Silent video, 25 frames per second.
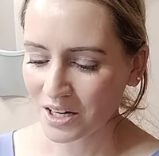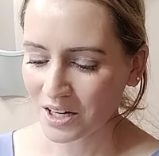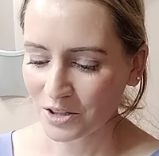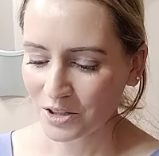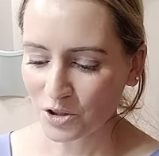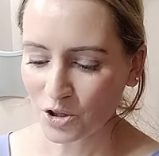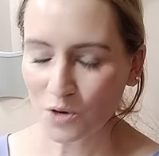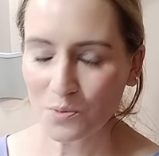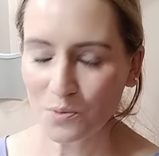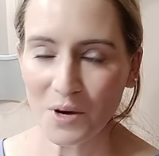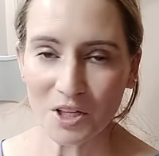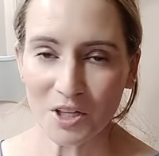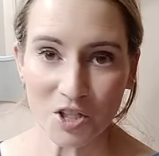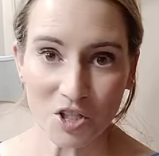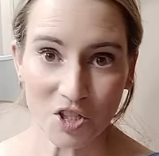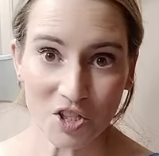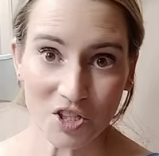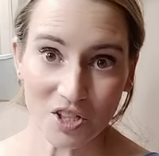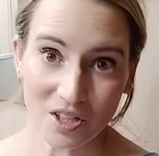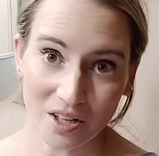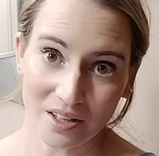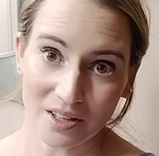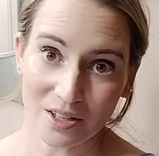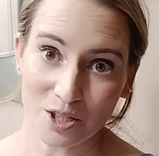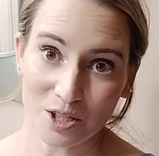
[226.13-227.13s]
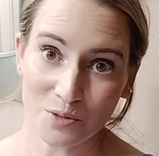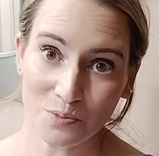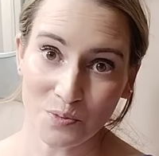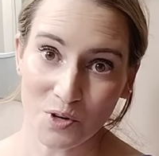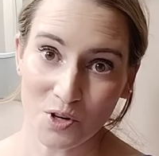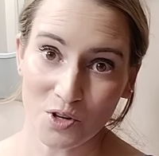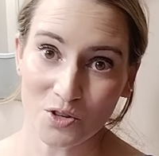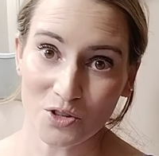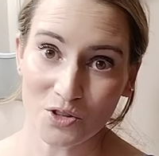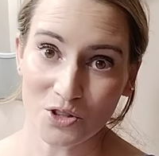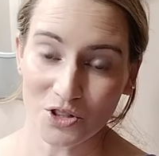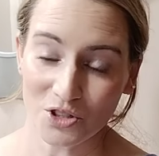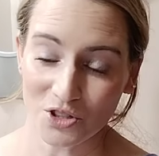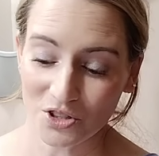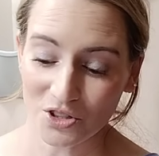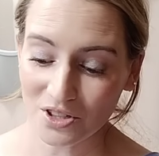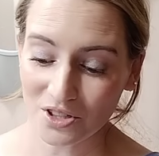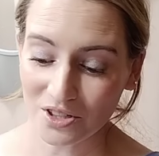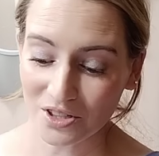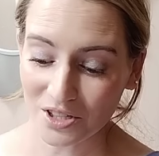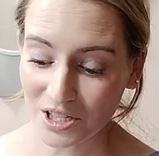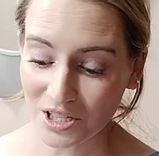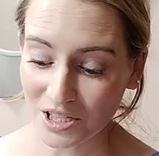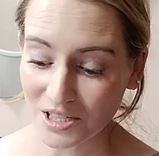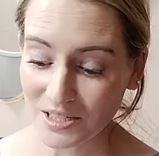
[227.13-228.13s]
Too much sun exposure,
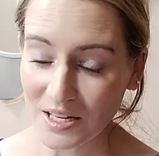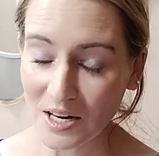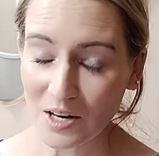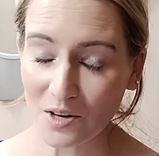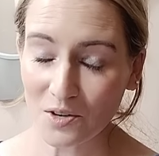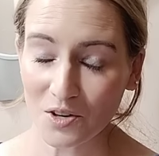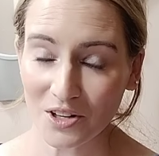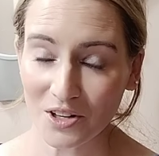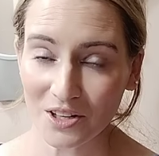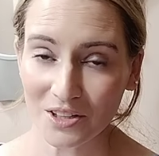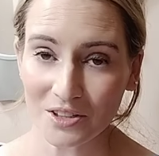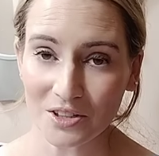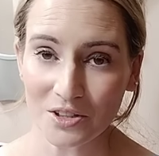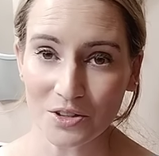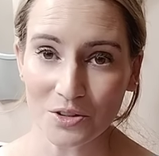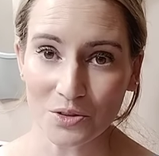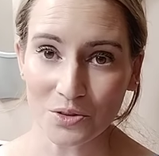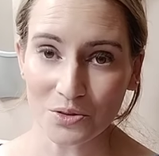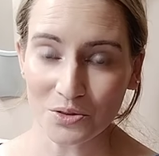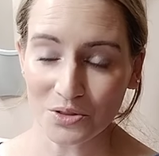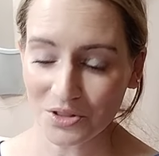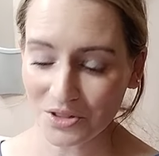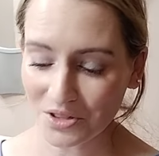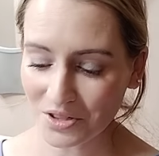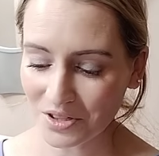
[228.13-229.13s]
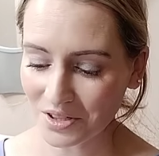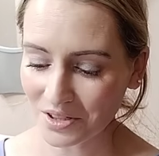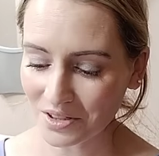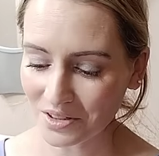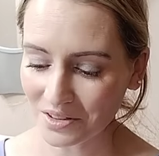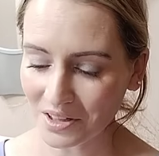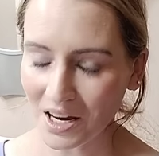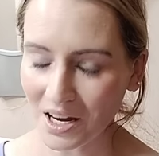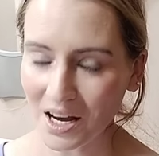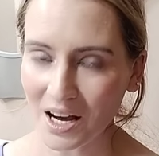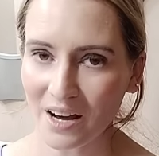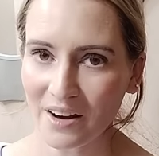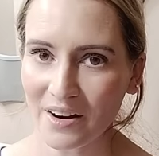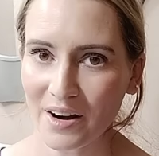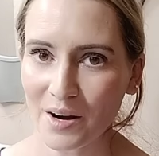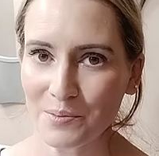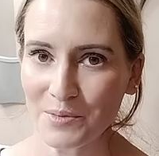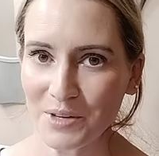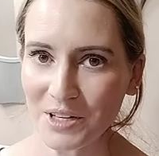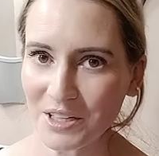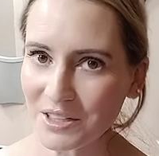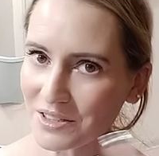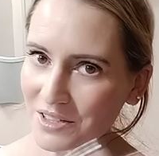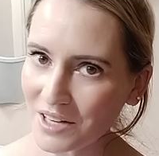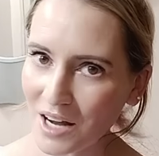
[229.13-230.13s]
steroid use, uh, and I
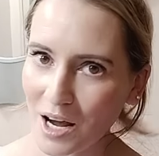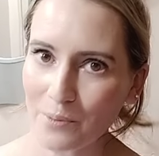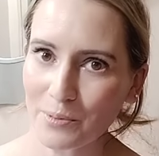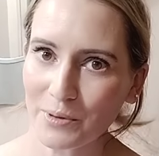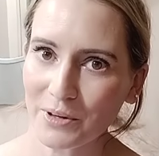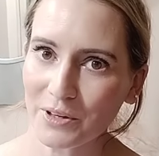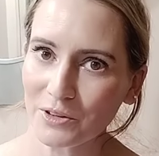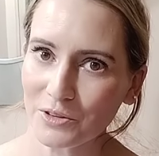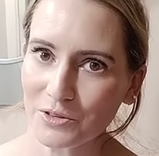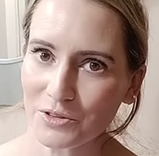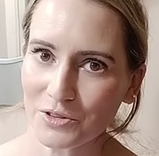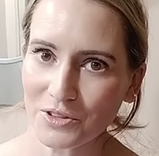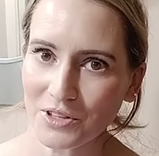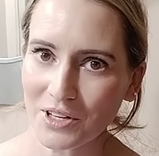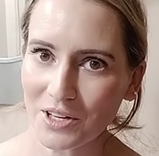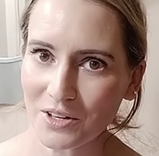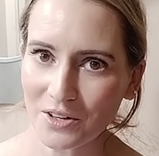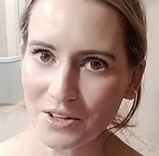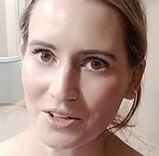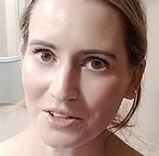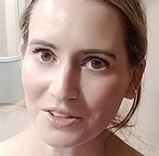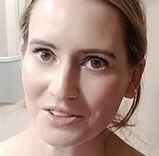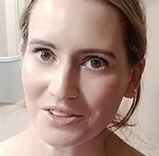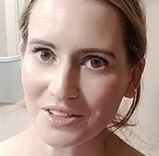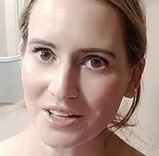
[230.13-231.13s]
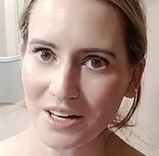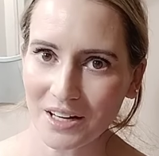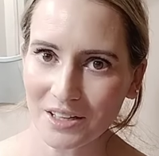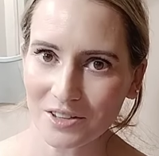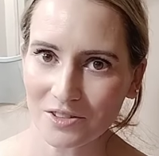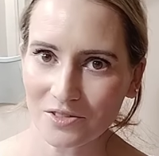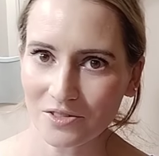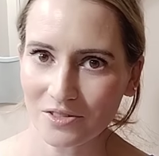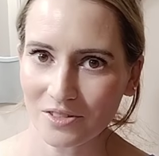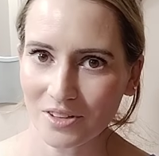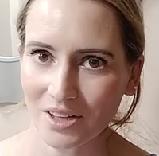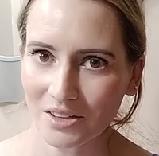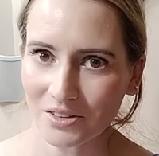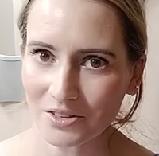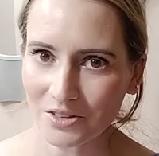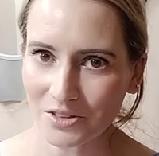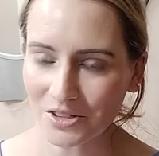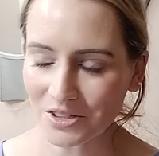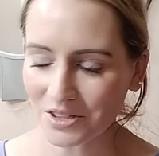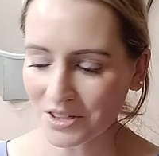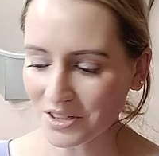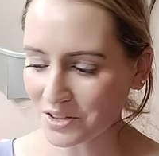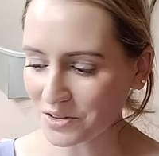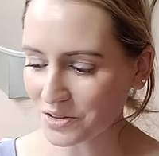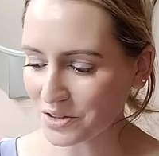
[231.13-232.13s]
mean topical steroids, not other
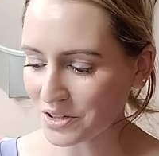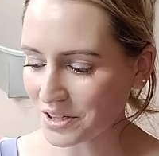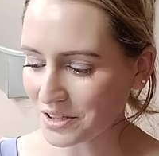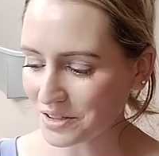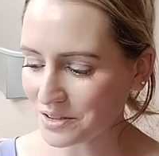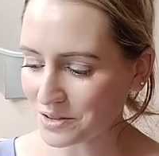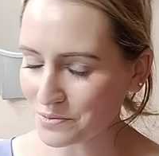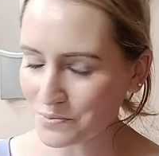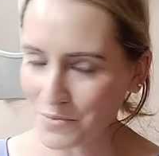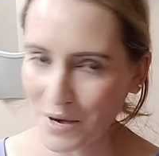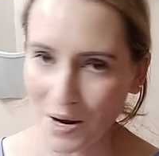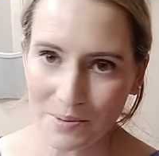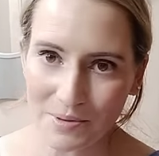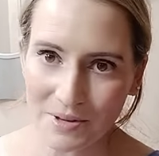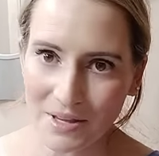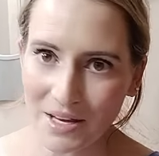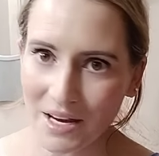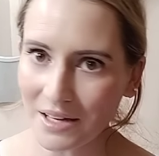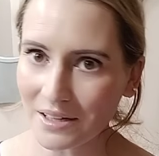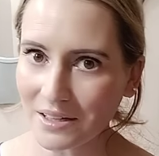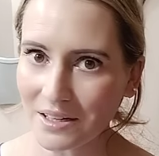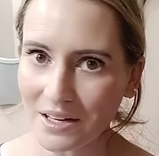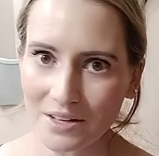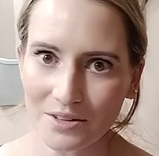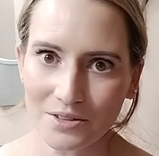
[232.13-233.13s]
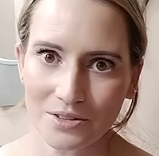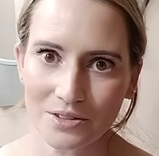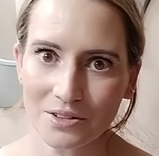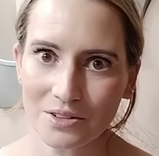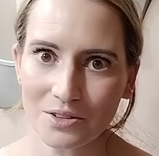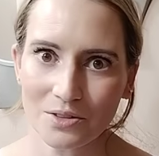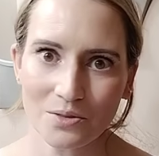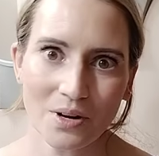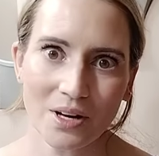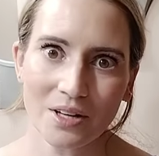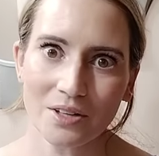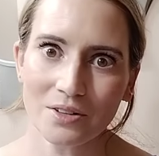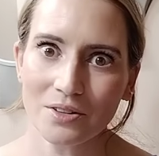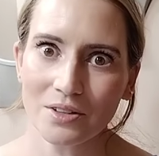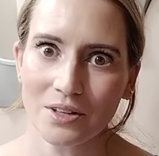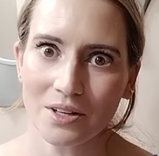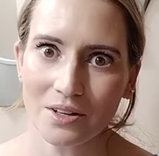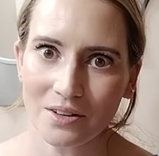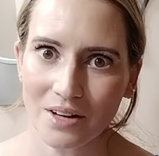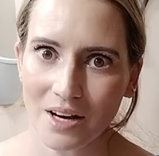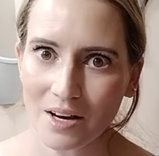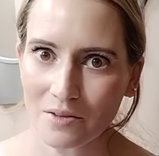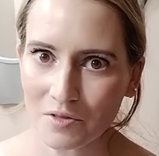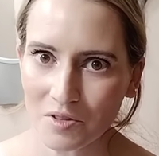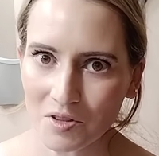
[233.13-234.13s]
steroids. Maybe that causes it too. I don't know.
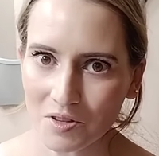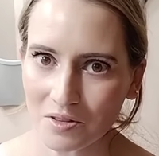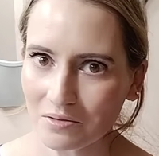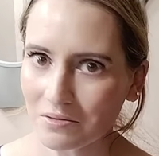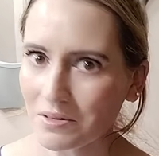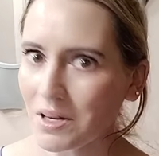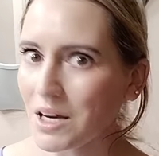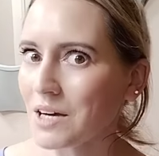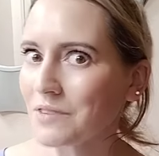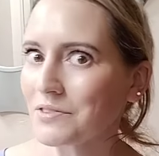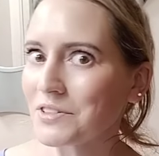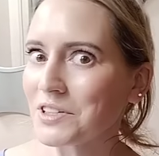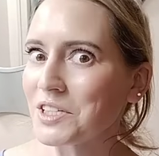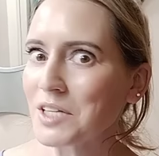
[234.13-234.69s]
I haven't I haven't